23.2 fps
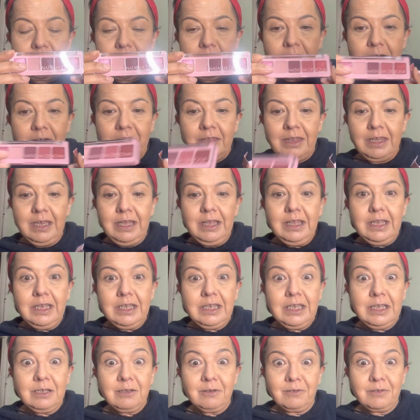Now, I think this
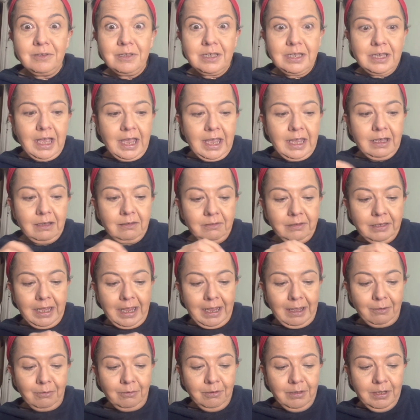is on sale
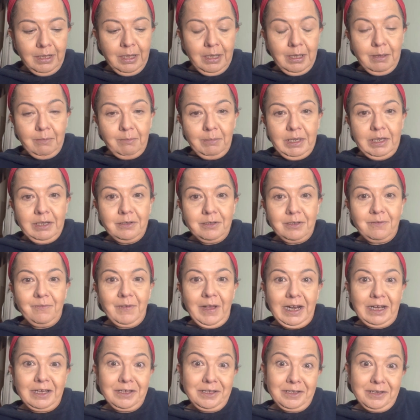now because
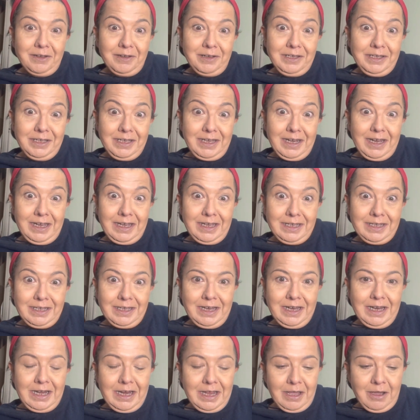Valentine's Day is
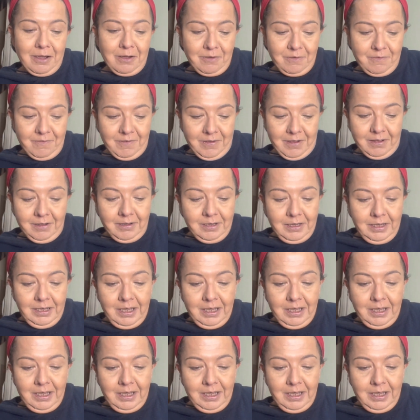nearly over.